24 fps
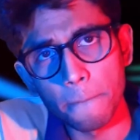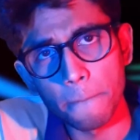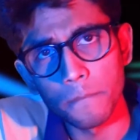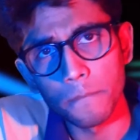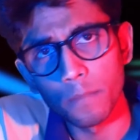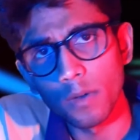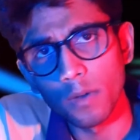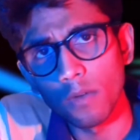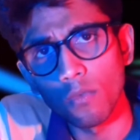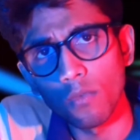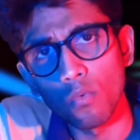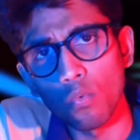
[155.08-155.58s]

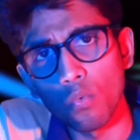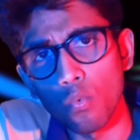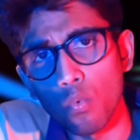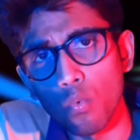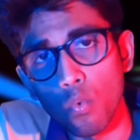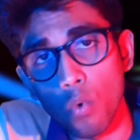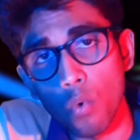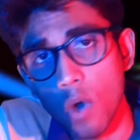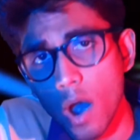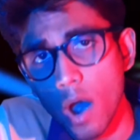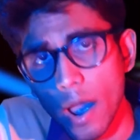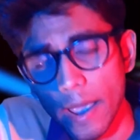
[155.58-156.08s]
But
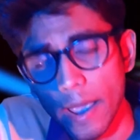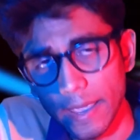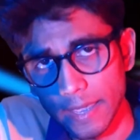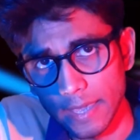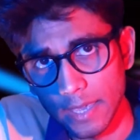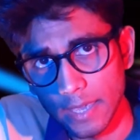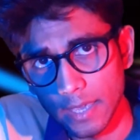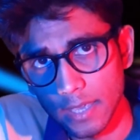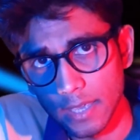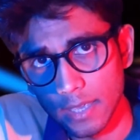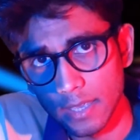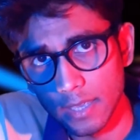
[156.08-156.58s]

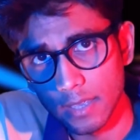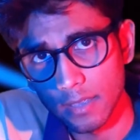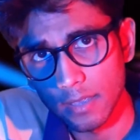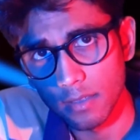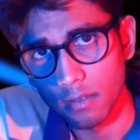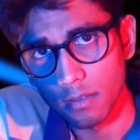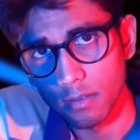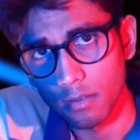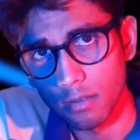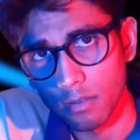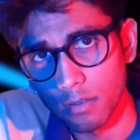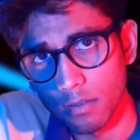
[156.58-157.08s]
why?
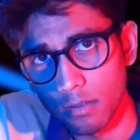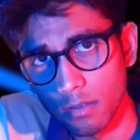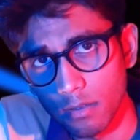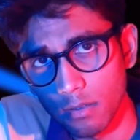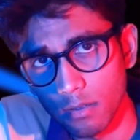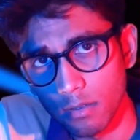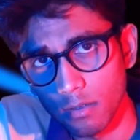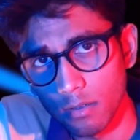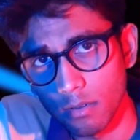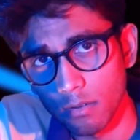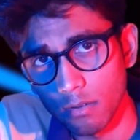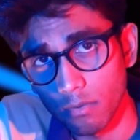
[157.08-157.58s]

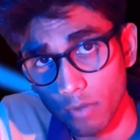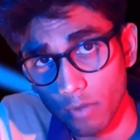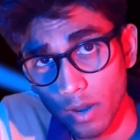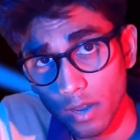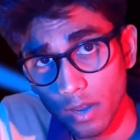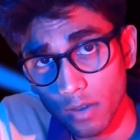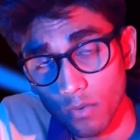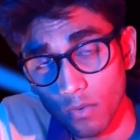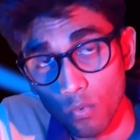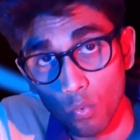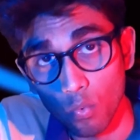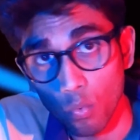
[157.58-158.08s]
Right?
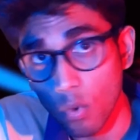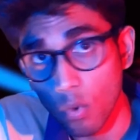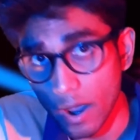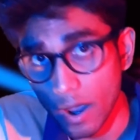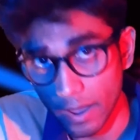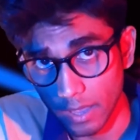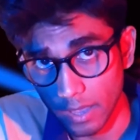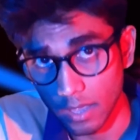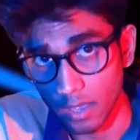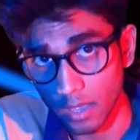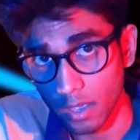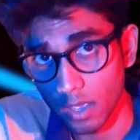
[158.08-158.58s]

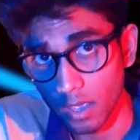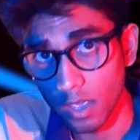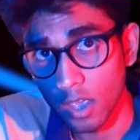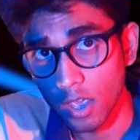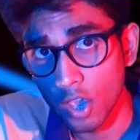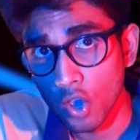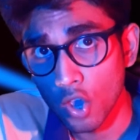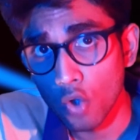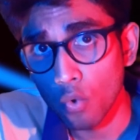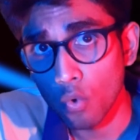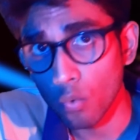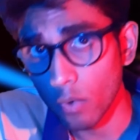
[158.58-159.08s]
Why?
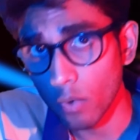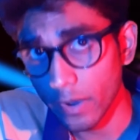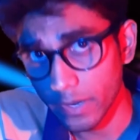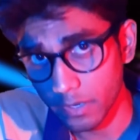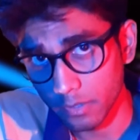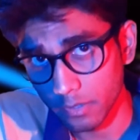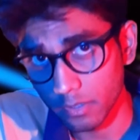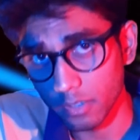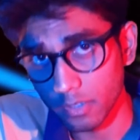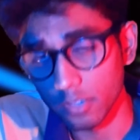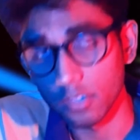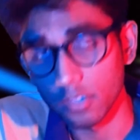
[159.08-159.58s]
Why
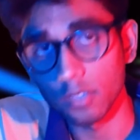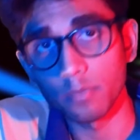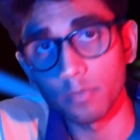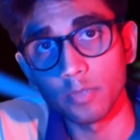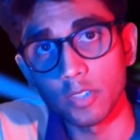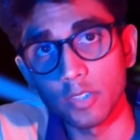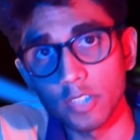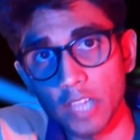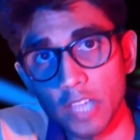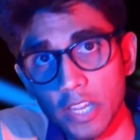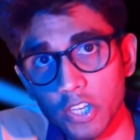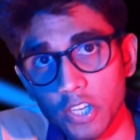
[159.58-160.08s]
does the surface
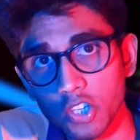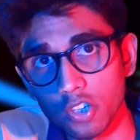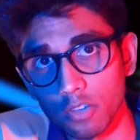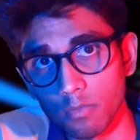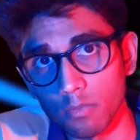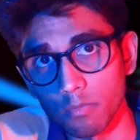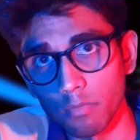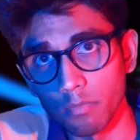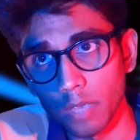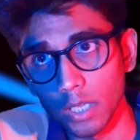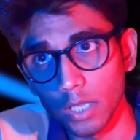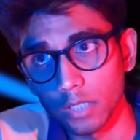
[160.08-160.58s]

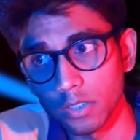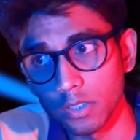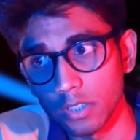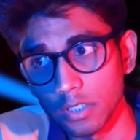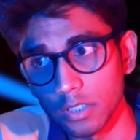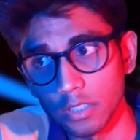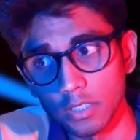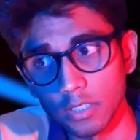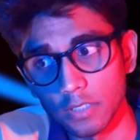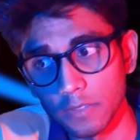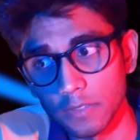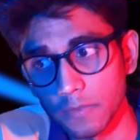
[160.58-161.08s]
tension make
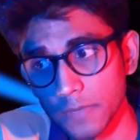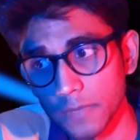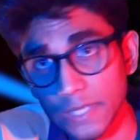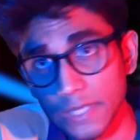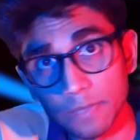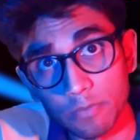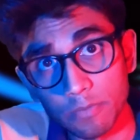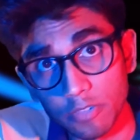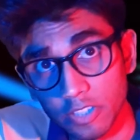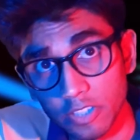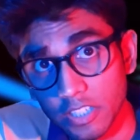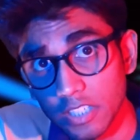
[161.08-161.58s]
it
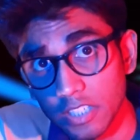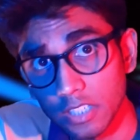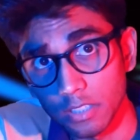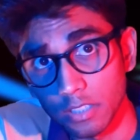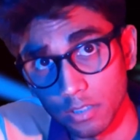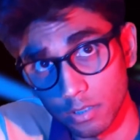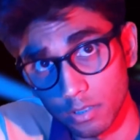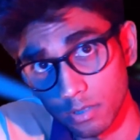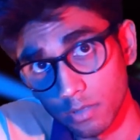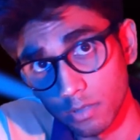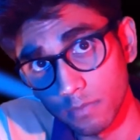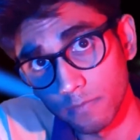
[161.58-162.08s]

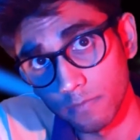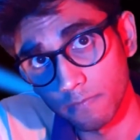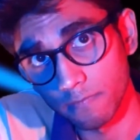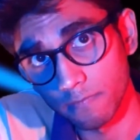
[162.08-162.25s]
spherical?